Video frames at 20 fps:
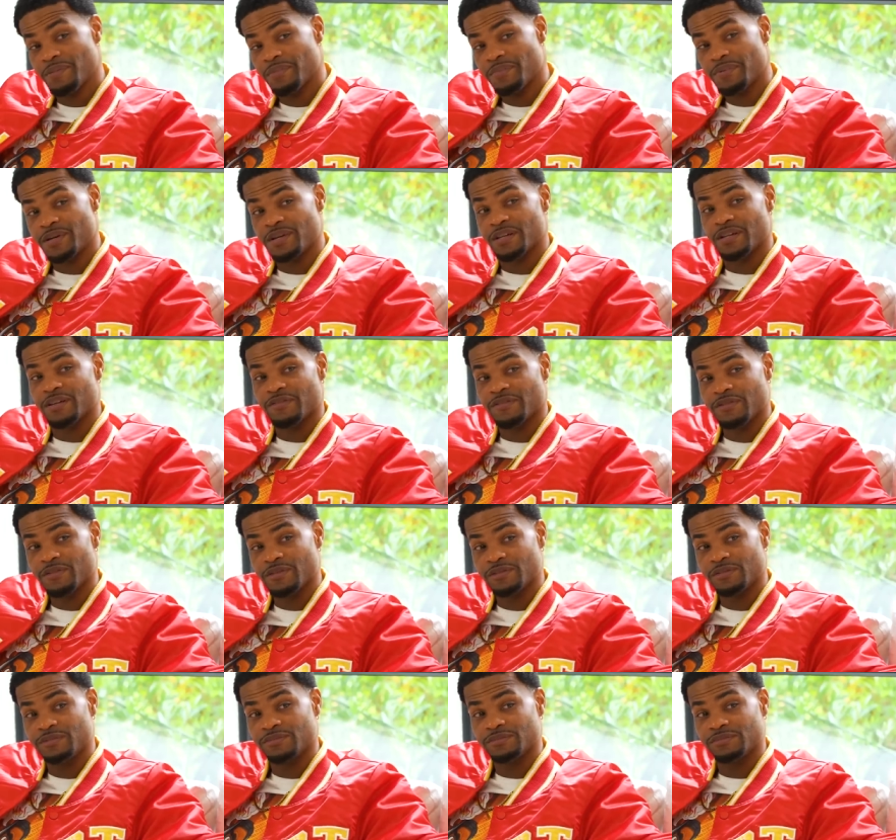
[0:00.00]
people put it in their
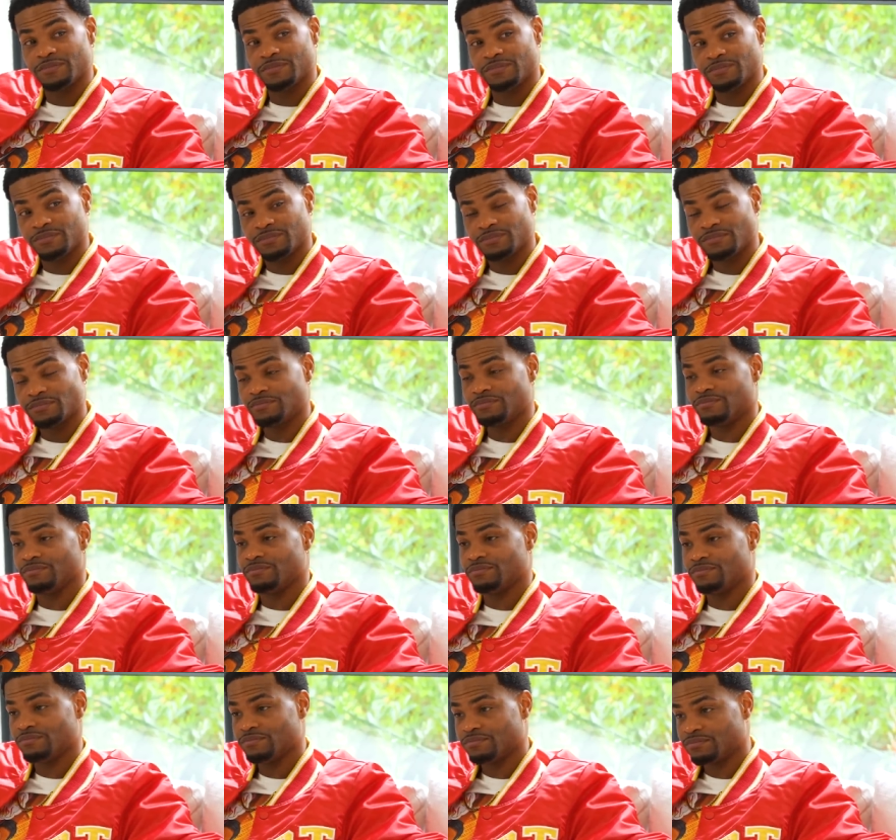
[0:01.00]
food. They do.
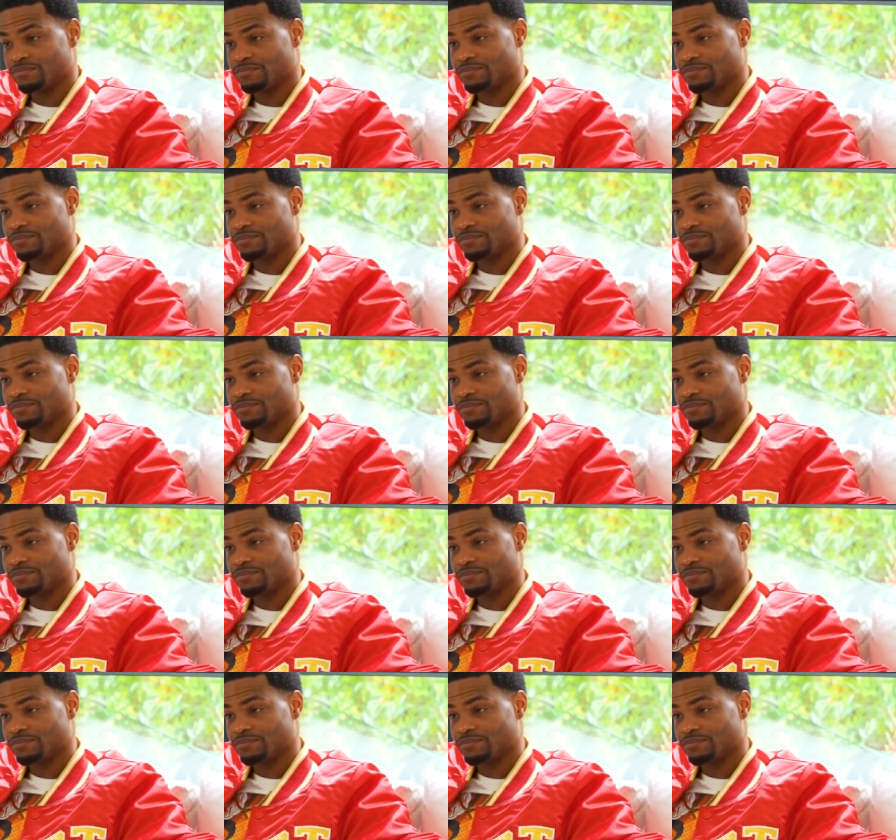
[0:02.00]
Mm-hmm. I